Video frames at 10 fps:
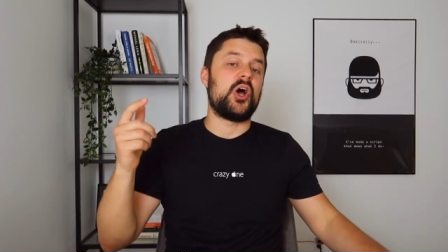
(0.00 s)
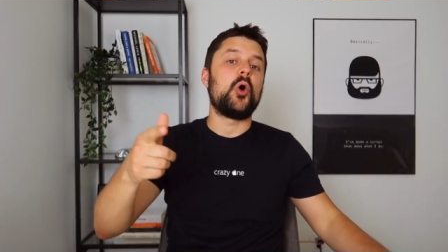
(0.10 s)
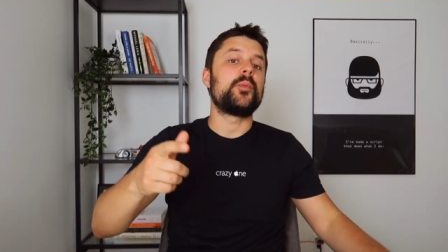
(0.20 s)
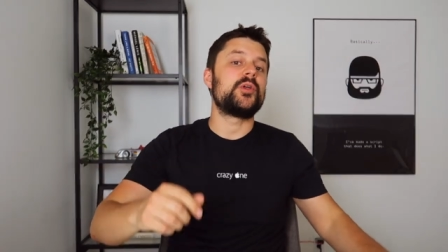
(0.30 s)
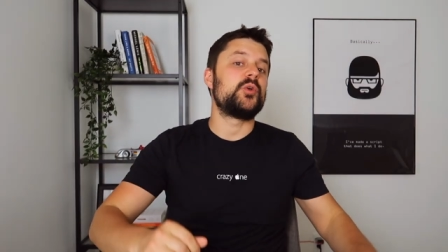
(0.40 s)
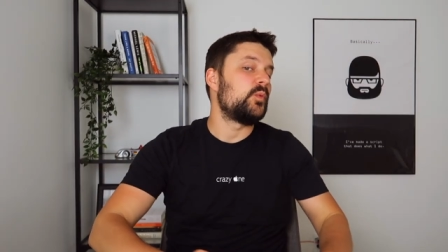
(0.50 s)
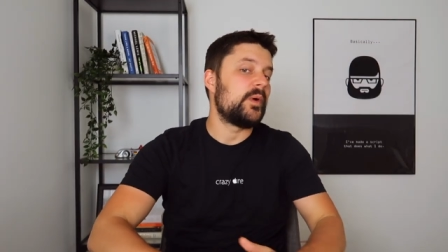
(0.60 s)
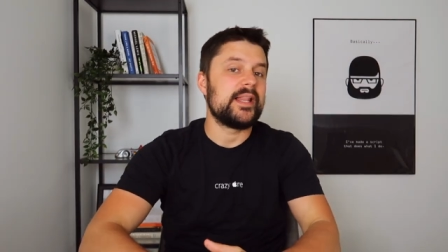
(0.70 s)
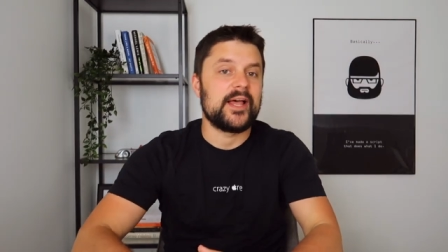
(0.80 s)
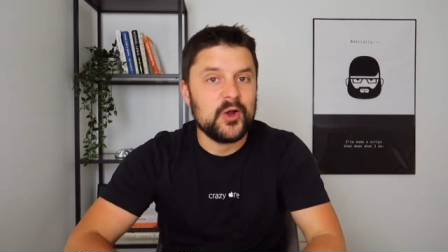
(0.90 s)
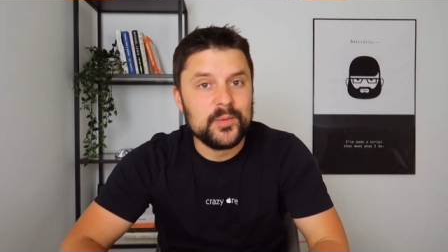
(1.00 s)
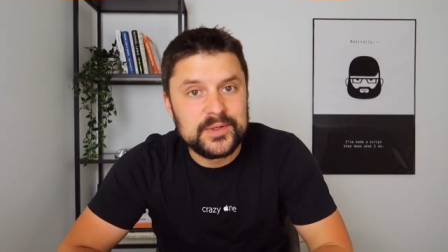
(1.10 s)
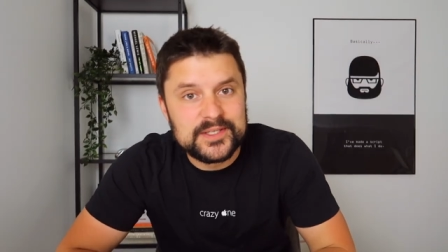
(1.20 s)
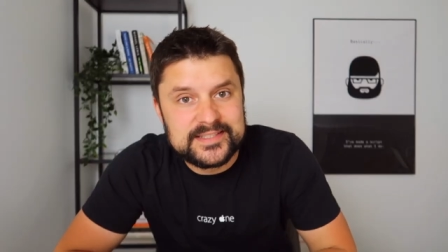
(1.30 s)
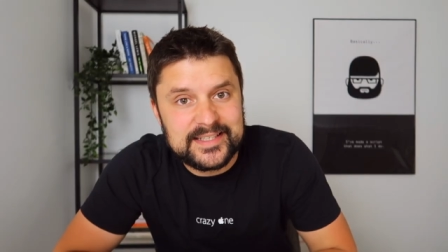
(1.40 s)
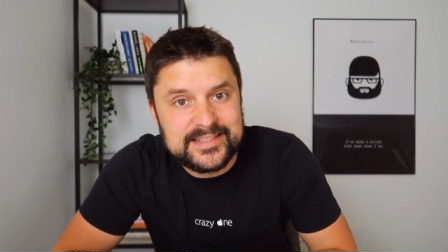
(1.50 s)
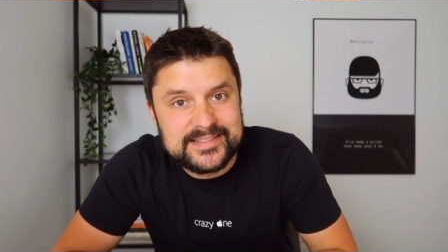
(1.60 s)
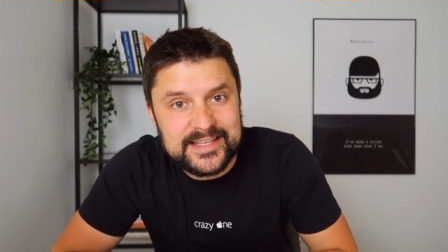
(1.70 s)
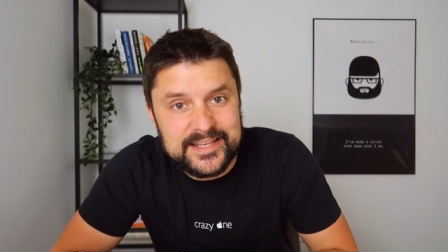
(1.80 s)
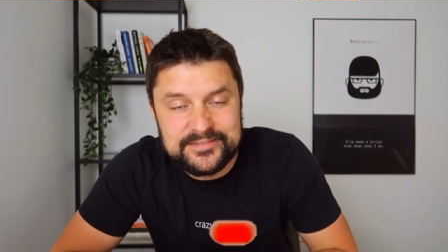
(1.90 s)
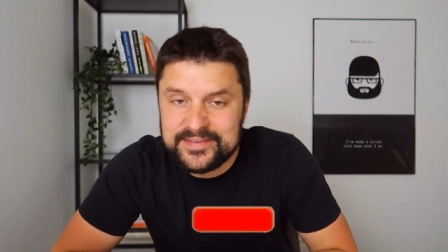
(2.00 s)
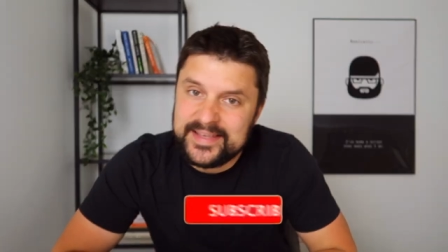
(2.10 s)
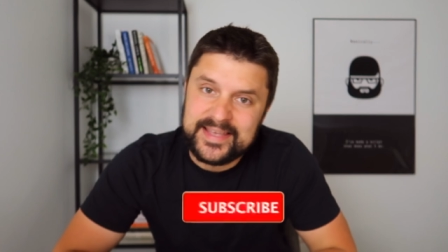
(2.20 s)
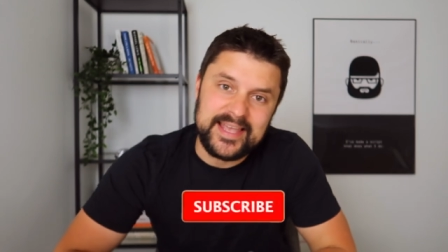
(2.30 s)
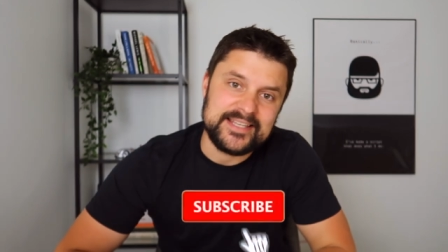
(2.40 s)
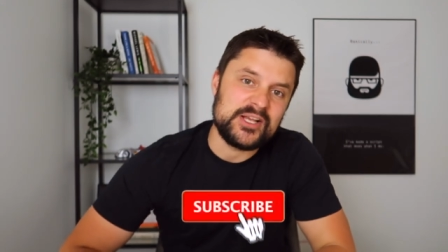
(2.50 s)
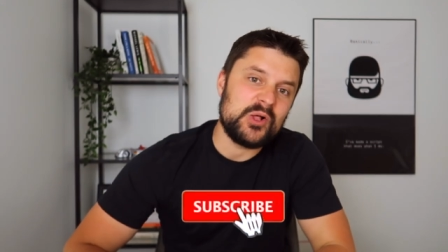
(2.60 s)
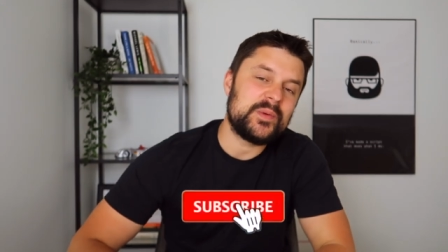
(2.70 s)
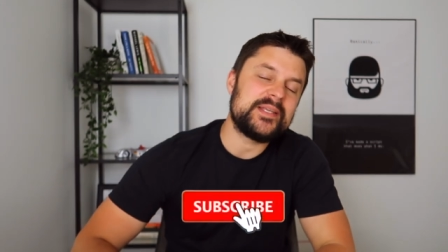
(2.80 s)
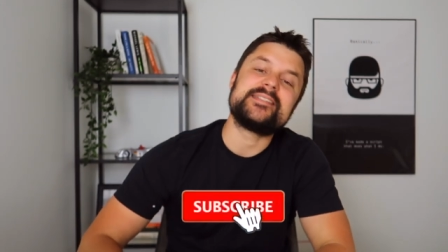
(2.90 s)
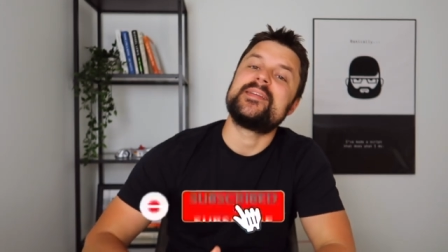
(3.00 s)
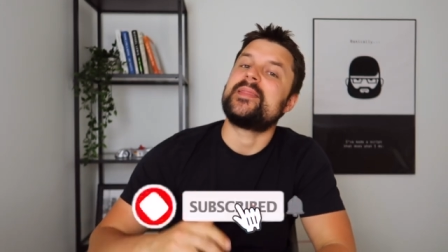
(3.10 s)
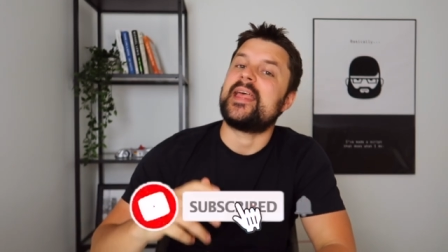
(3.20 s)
I hope you're doing well. I hope you're staying safe as always.